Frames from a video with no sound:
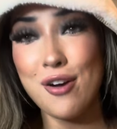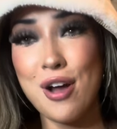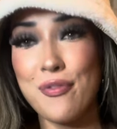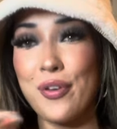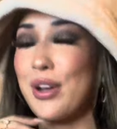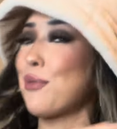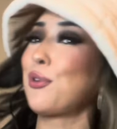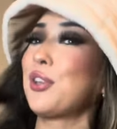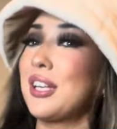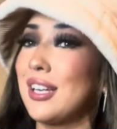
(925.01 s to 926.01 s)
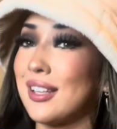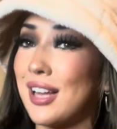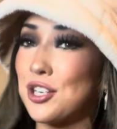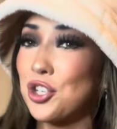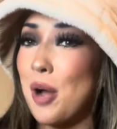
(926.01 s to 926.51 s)
I feel like I really needed
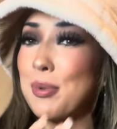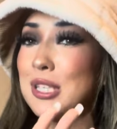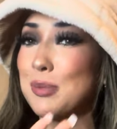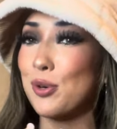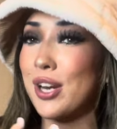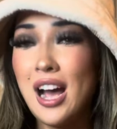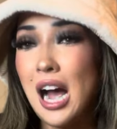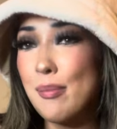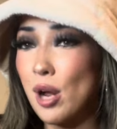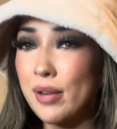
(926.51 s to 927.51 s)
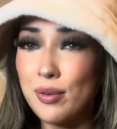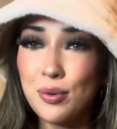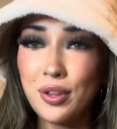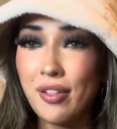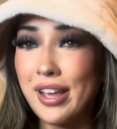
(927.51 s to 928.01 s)
that shopping spree. I'm not even
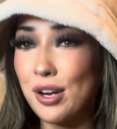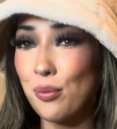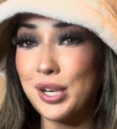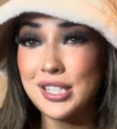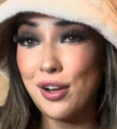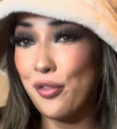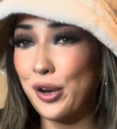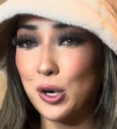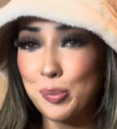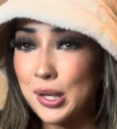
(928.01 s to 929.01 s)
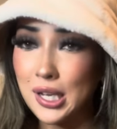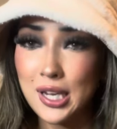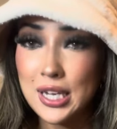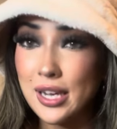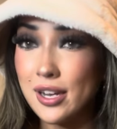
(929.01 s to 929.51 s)
really like a retail
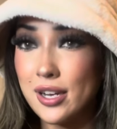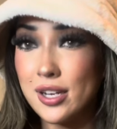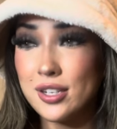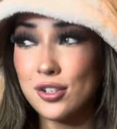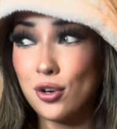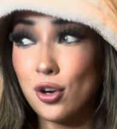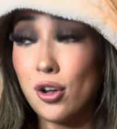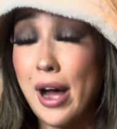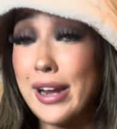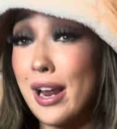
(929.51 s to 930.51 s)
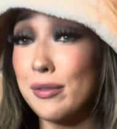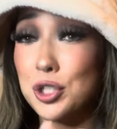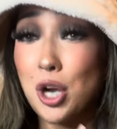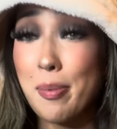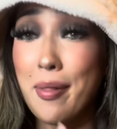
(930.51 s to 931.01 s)
therapy girl. I never
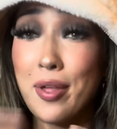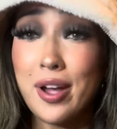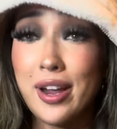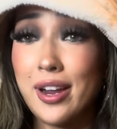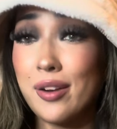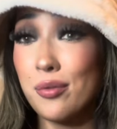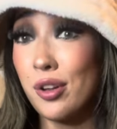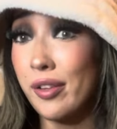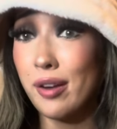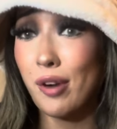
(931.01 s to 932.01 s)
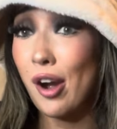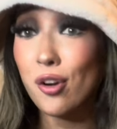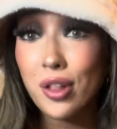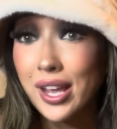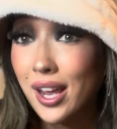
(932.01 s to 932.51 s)
shop online, really
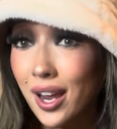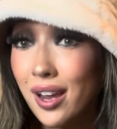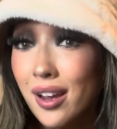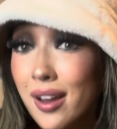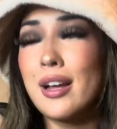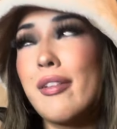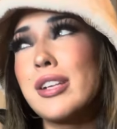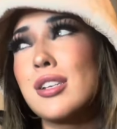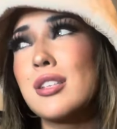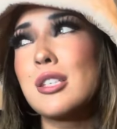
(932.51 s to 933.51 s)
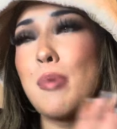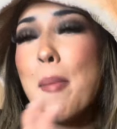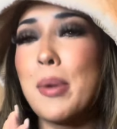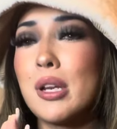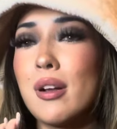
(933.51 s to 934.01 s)
rarely. I like to spend
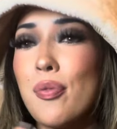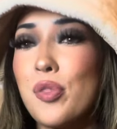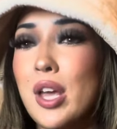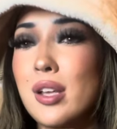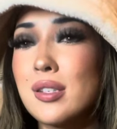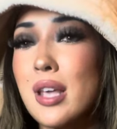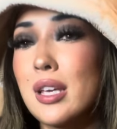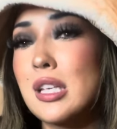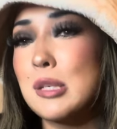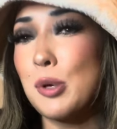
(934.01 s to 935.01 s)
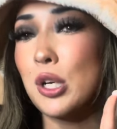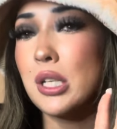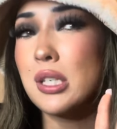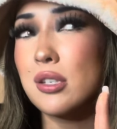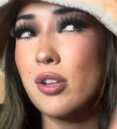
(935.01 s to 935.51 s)
money on things like
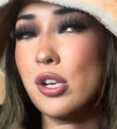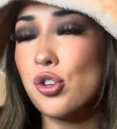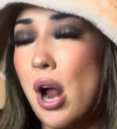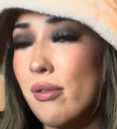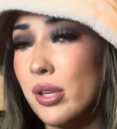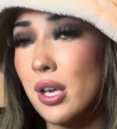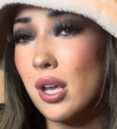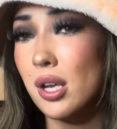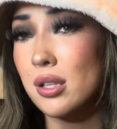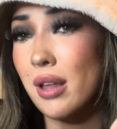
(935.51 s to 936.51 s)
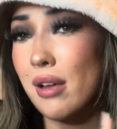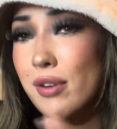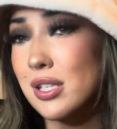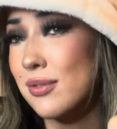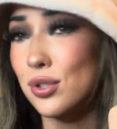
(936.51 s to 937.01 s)
experiences, like traveling and like
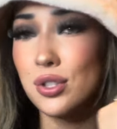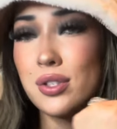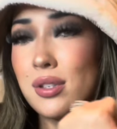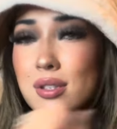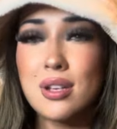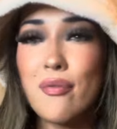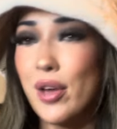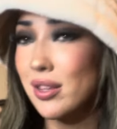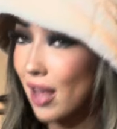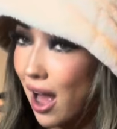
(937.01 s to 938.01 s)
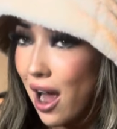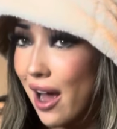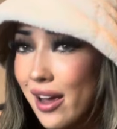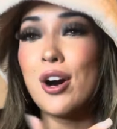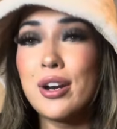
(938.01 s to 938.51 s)
festivals and stuff like
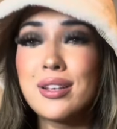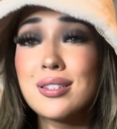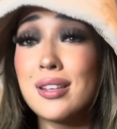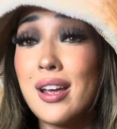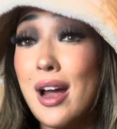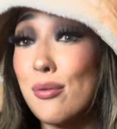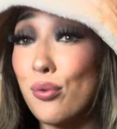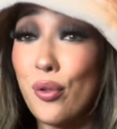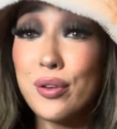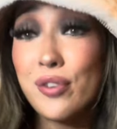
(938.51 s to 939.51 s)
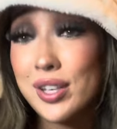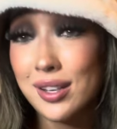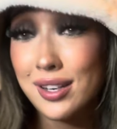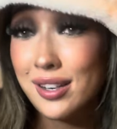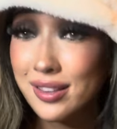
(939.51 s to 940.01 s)
that. Honestly, I really fucking
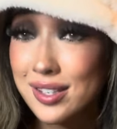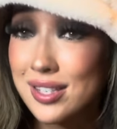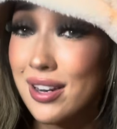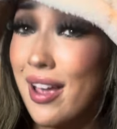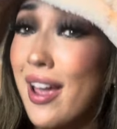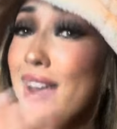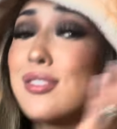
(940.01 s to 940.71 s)
needed this today.